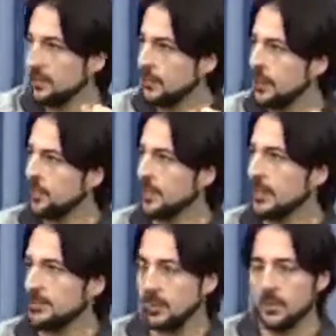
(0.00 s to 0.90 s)
with
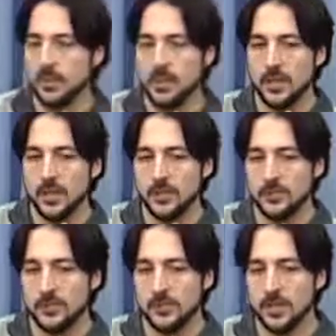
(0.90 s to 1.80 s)
people
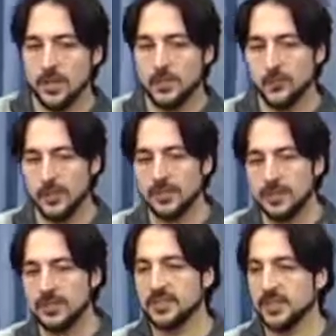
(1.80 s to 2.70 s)
without being
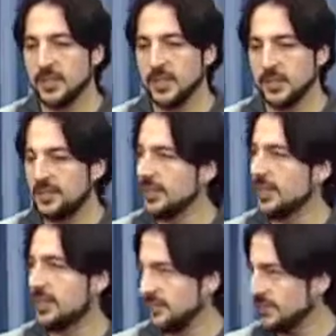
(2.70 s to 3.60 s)
necessarily
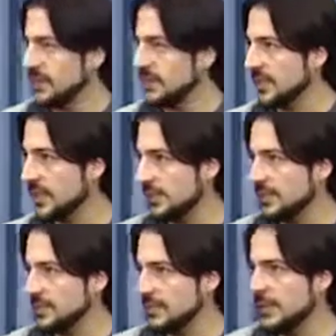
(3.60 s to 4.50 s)
there
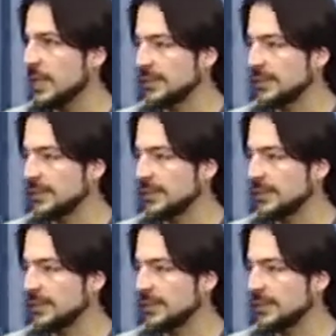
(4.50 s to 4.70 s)
physically. There are